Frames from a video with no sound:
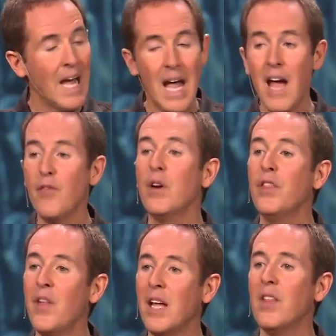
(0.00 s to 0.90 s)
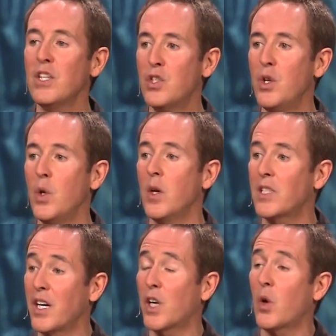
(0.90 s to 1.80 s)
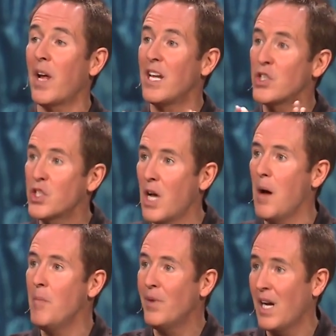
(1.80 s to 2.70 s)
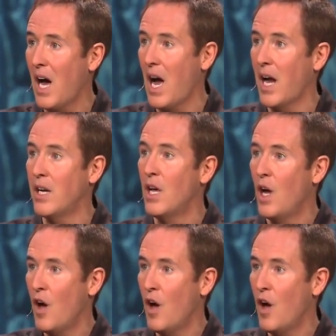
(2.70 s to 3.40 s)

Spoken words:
Everything that's new is going to create some kind